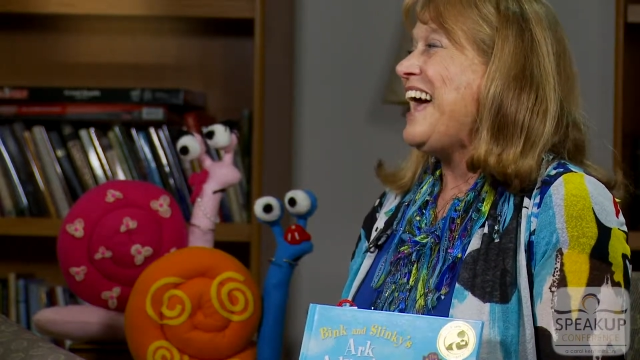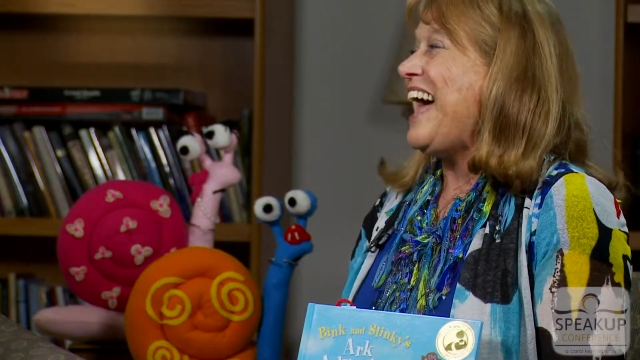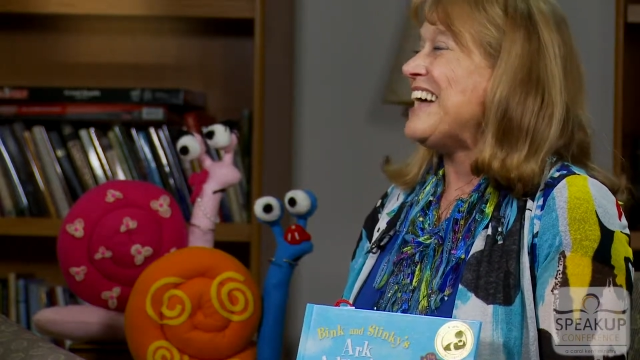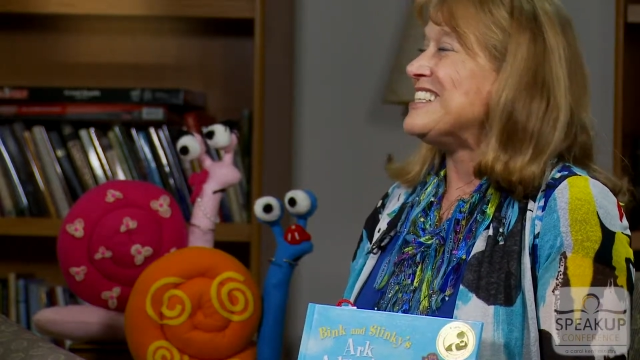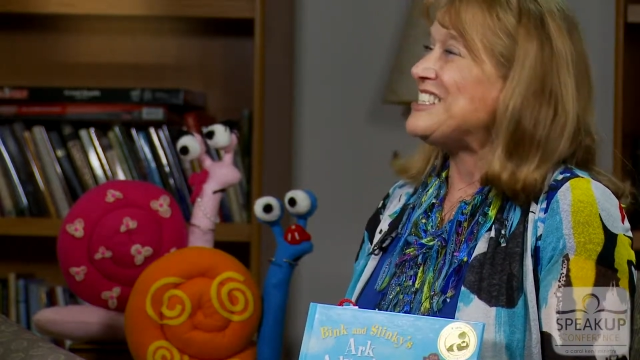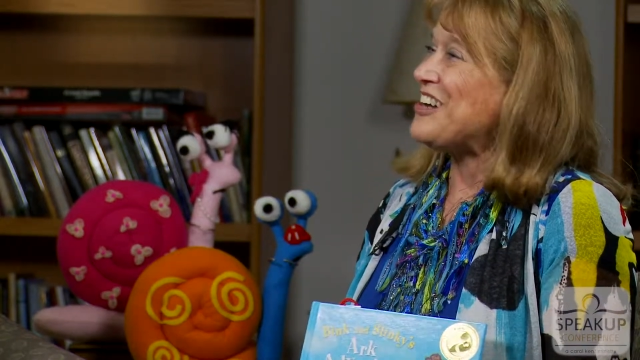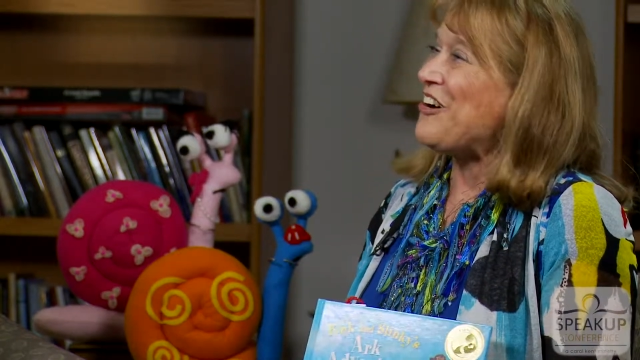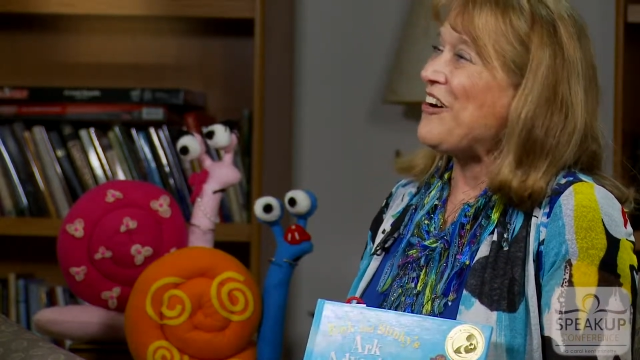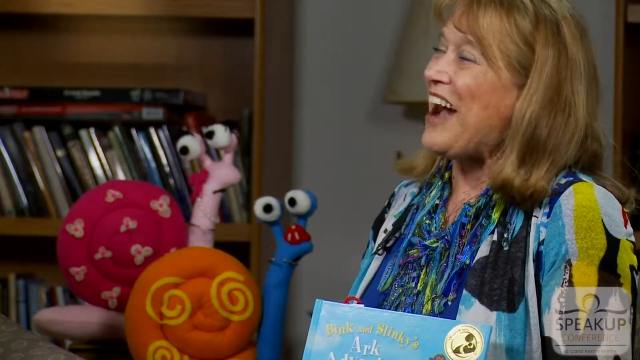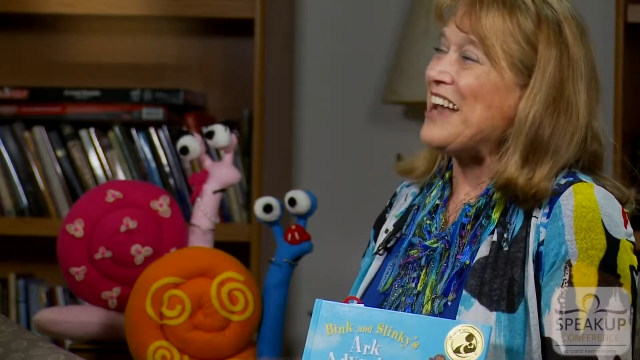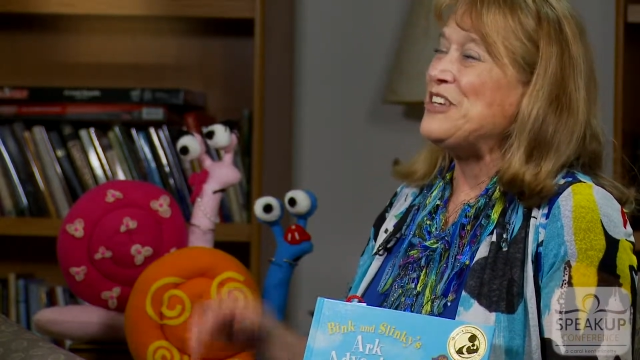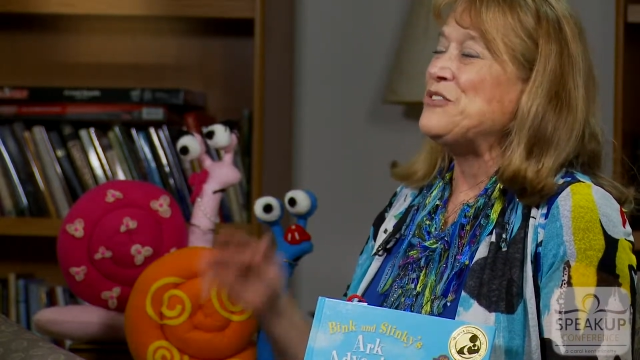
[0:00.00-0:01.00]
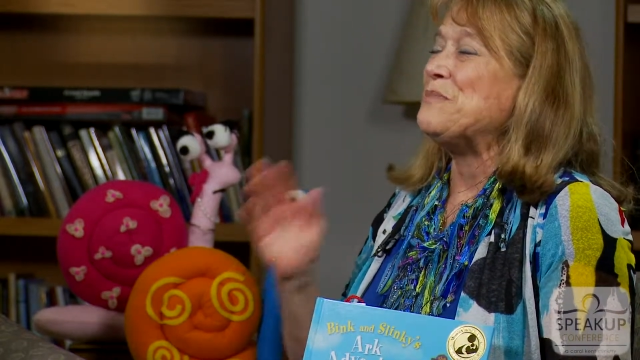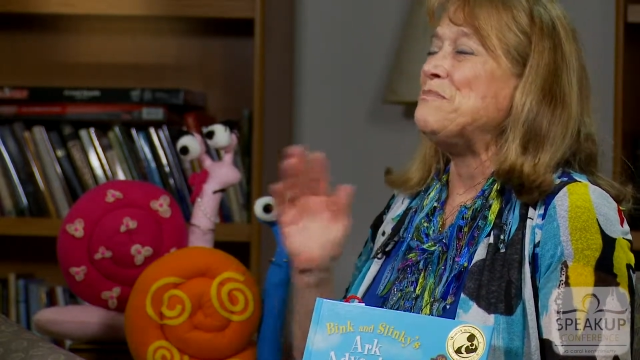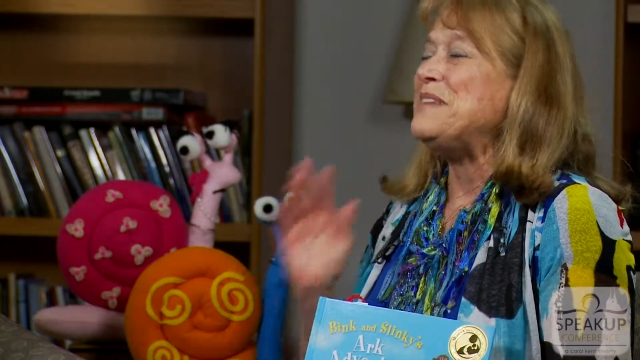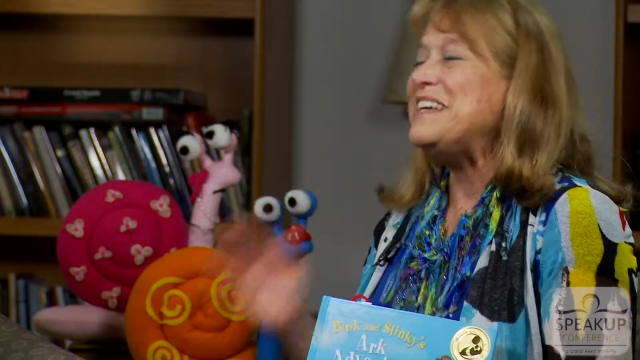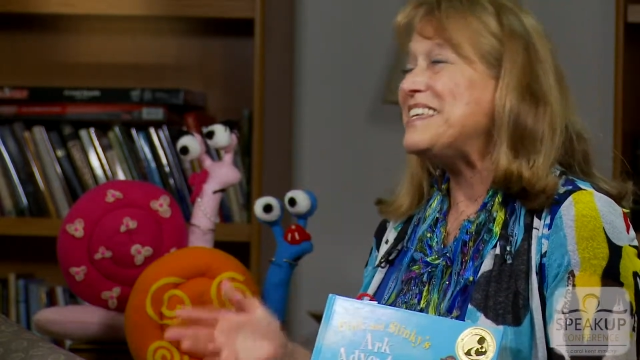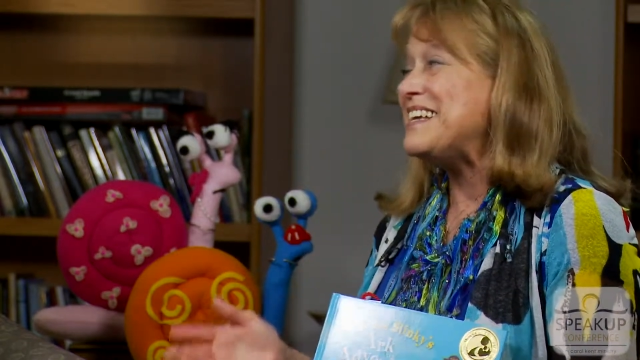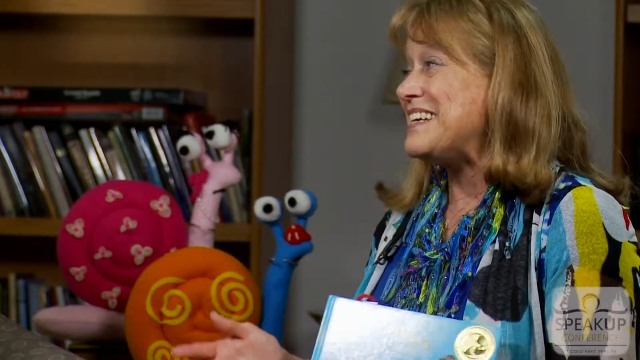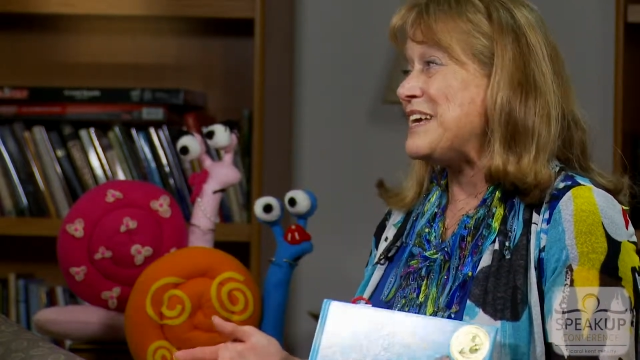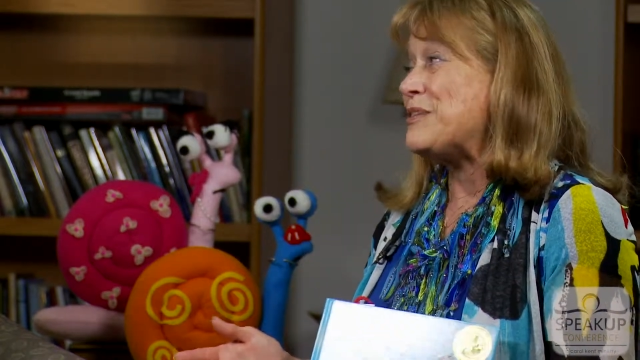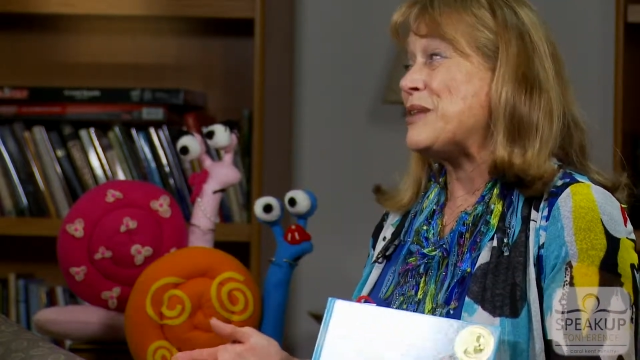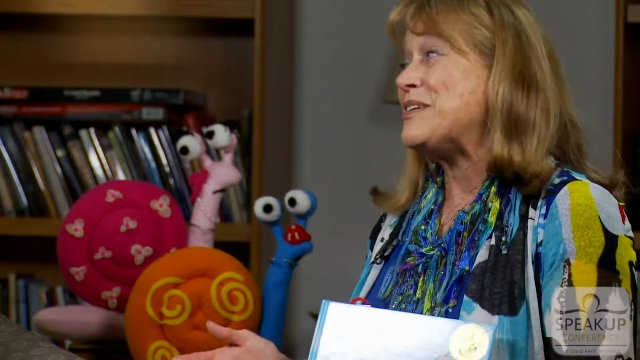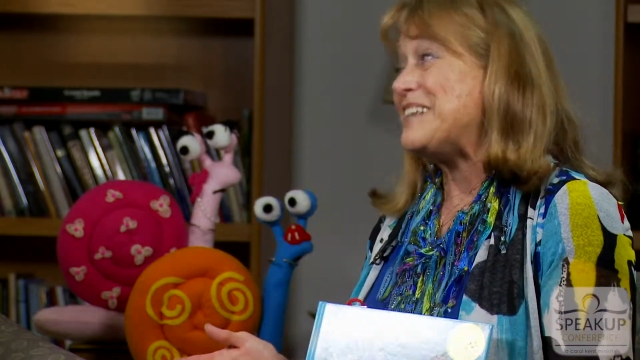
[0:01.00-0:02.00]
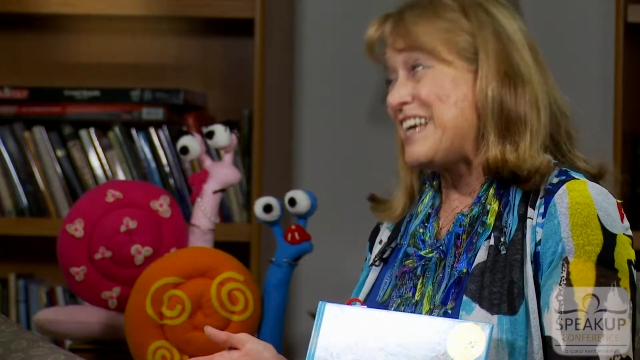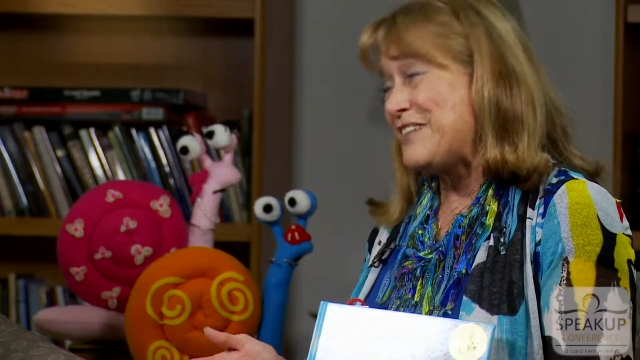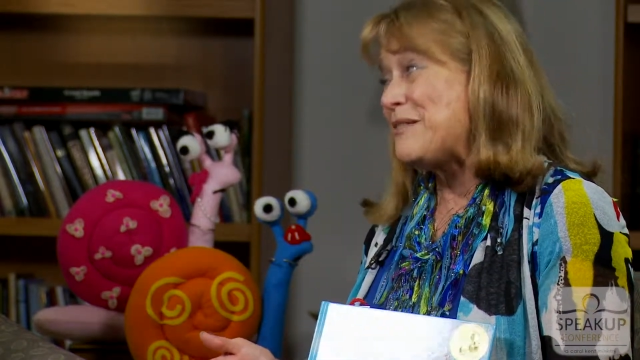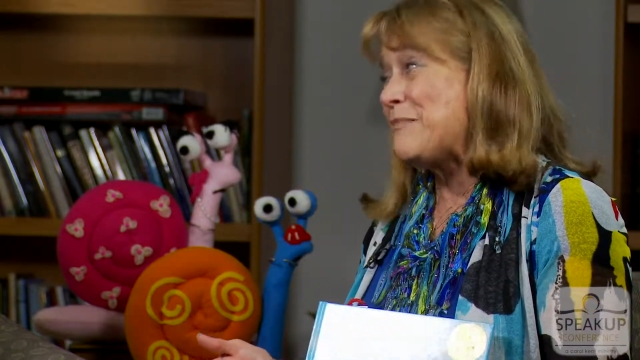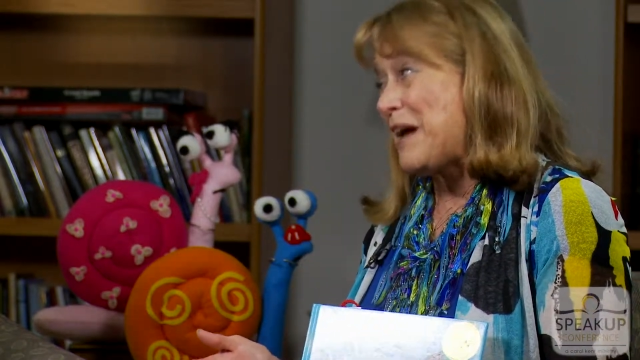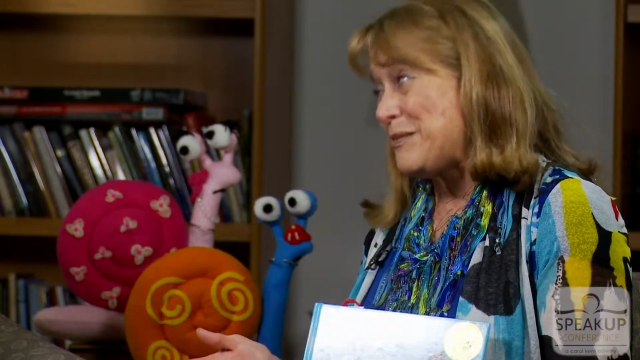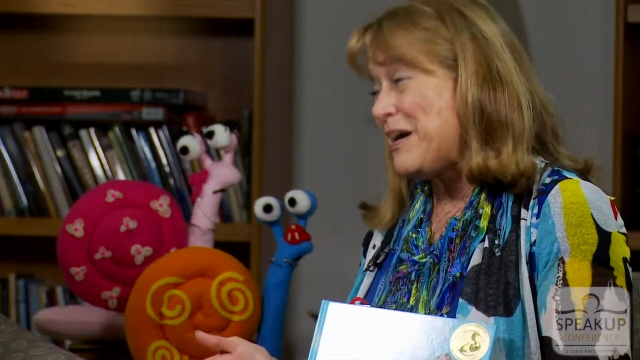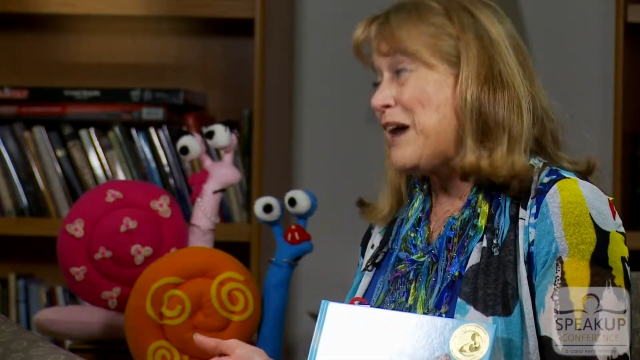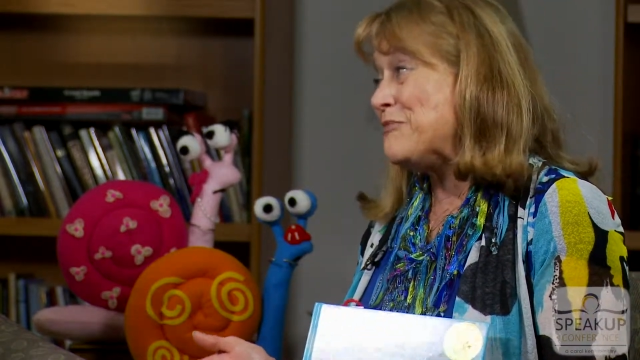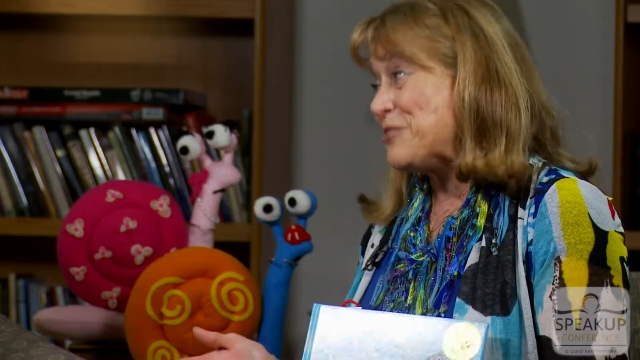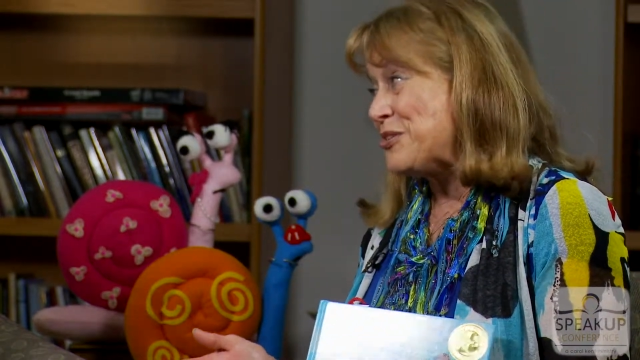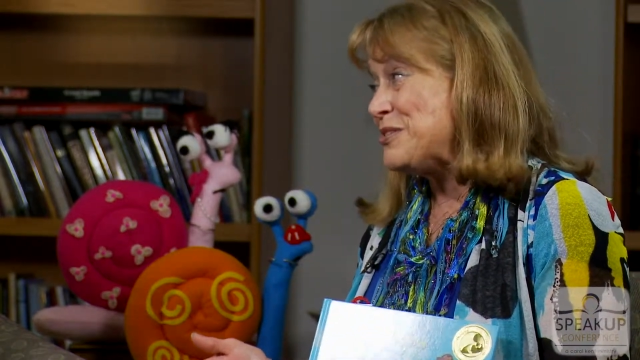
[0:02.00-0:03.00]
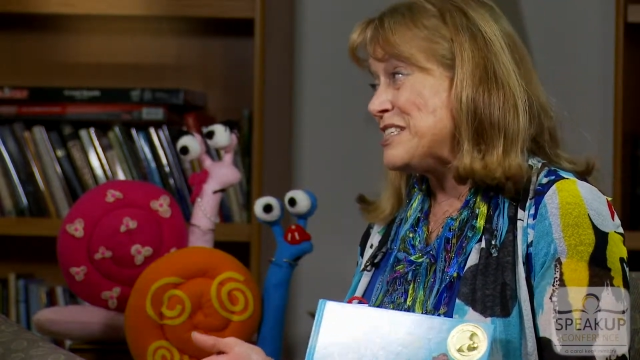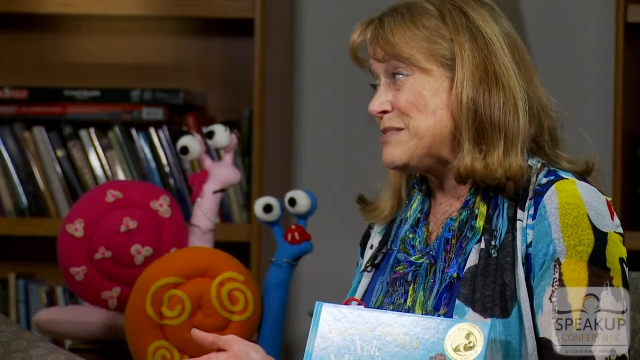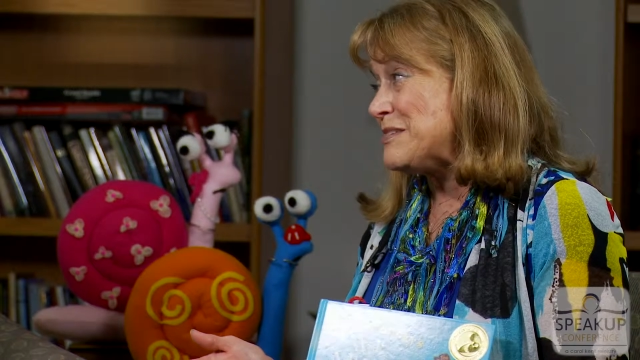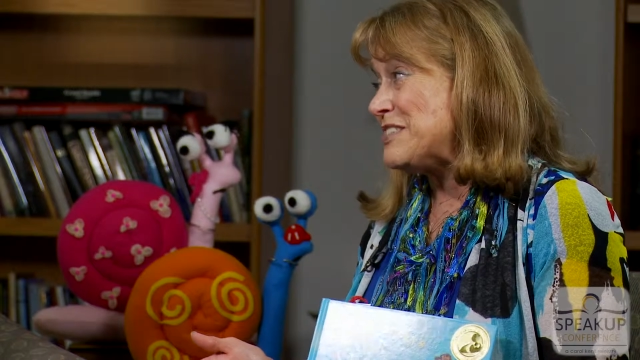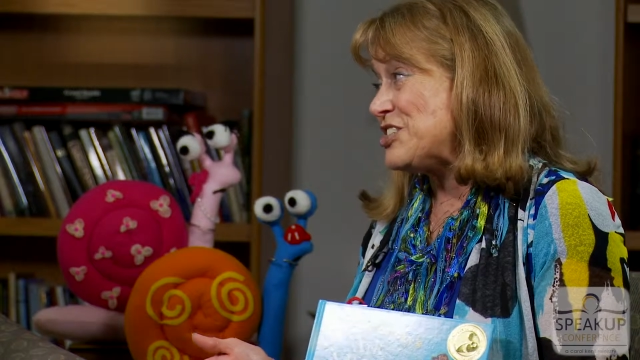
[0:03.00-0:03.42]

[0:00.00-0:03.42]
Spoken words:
And so I knew immediately what I wanted to get for my mom for Christmas,